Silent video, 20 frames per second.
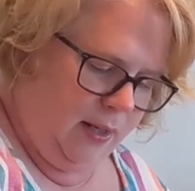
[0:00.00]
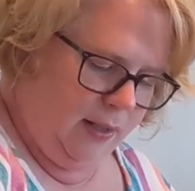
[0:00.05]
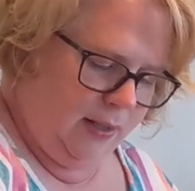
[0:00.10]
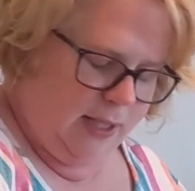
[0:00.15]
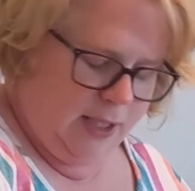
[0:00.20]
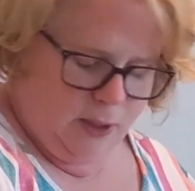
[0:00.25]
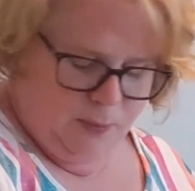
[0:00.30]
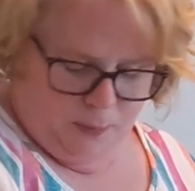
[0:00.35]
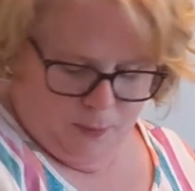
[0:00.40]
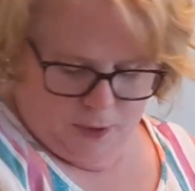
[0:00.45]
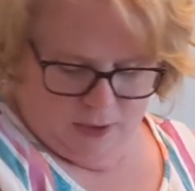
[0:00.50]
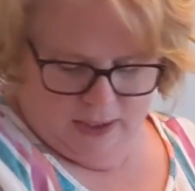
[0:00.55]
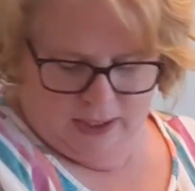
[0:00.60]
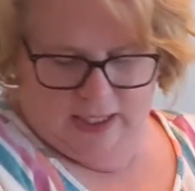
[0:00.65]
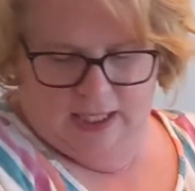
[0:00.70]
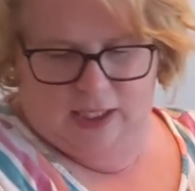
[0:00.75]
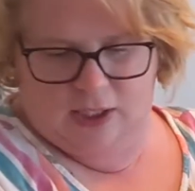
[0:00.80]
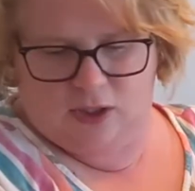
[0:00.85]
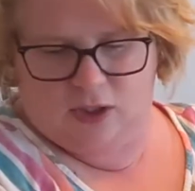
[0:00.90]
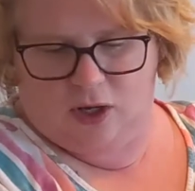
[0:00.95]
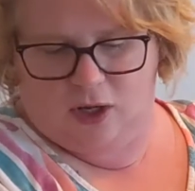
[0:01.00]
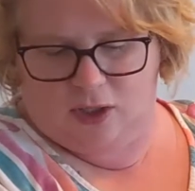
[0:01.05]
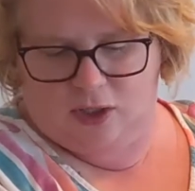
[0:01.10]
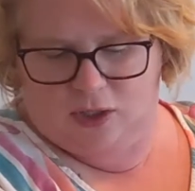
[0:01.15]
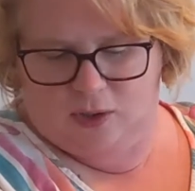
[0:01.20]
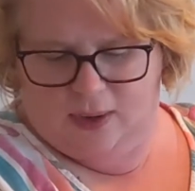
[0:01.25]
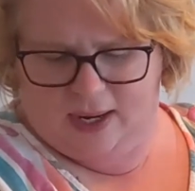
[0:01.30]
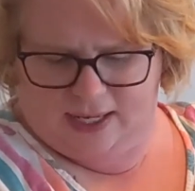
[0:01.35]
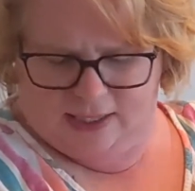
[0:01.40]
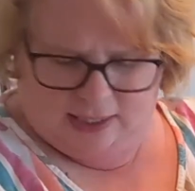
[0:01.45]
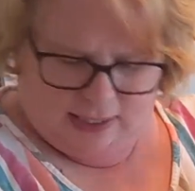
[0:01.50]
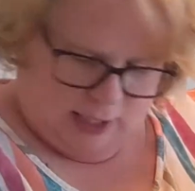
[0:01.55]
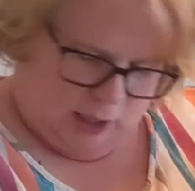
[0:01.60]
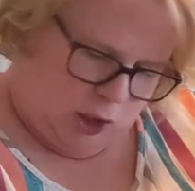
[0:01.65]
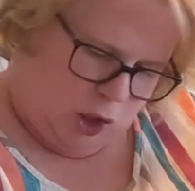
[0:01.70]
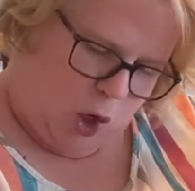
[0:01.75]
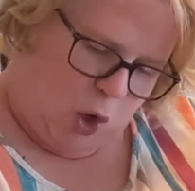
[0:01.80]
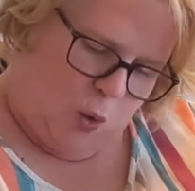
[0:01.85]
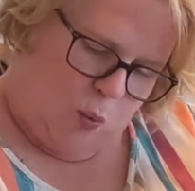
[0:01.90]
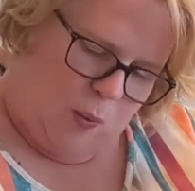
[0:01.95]
This bird seed also has like
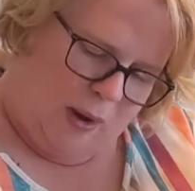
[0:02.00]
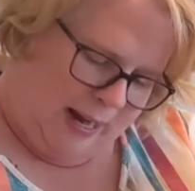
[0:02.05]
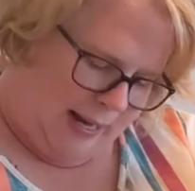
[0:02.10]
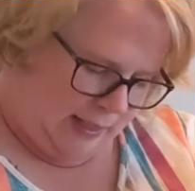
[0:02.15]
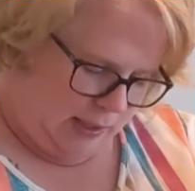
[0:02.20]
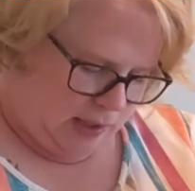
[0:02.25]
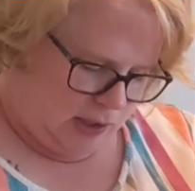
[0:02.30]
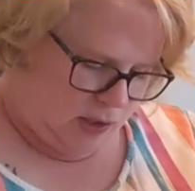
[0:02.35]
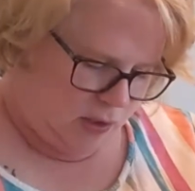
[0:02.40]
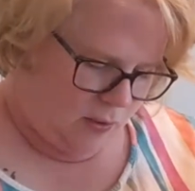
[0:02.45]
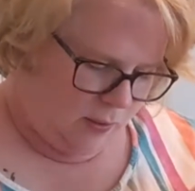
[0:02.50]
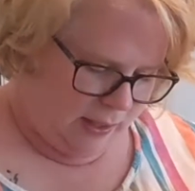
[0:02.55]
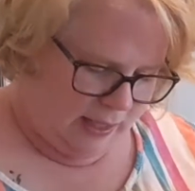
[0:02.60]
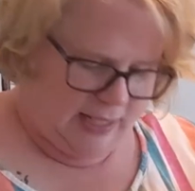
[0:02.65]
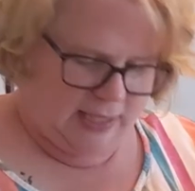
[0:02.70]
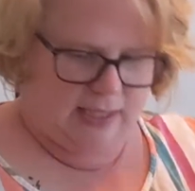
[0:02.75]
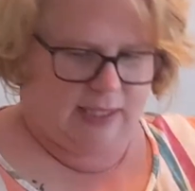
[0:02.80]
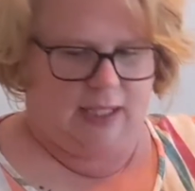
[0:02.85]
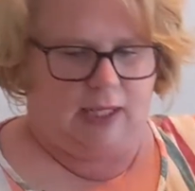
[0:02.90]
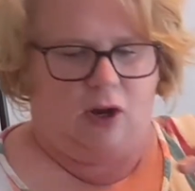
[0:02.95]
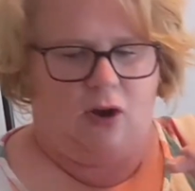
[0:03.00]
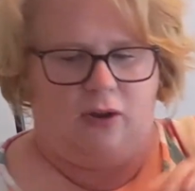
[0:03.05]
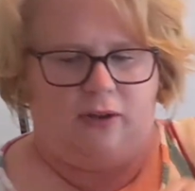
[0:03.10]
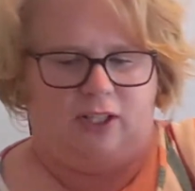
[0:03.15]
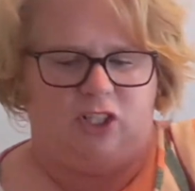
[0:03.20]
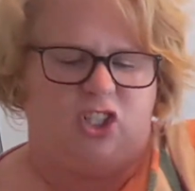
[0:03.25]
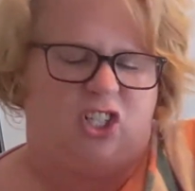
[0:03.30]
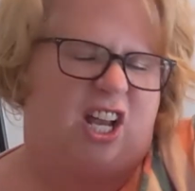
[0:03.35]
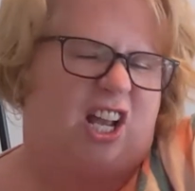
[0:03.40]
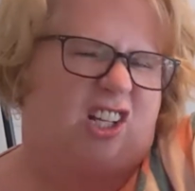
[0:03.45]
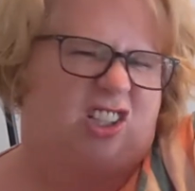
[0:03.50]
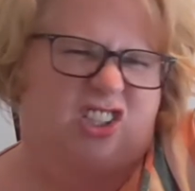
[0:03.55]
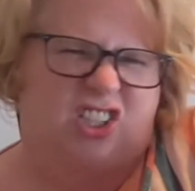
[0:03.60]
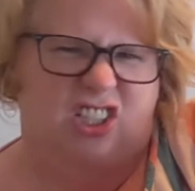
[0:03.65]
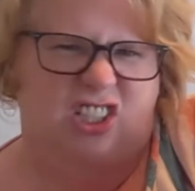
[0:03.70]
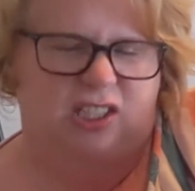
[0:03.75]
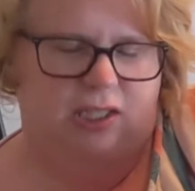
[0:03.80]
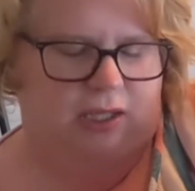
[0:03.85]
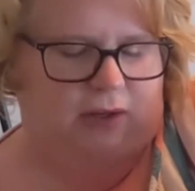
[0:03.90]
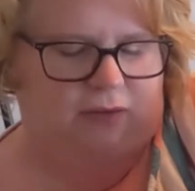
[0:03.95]
no waste, so it gets like all the shells
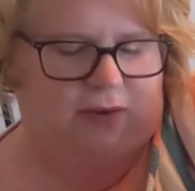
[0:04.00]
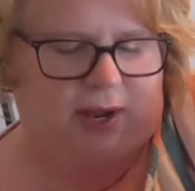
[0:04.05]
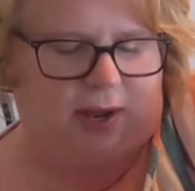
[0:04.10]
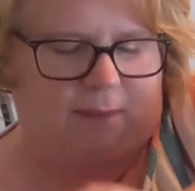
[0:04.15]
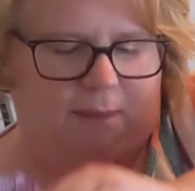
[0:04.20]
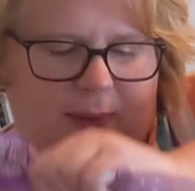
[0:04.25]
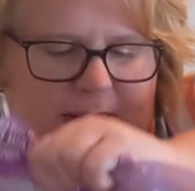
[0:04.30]
and stuff out.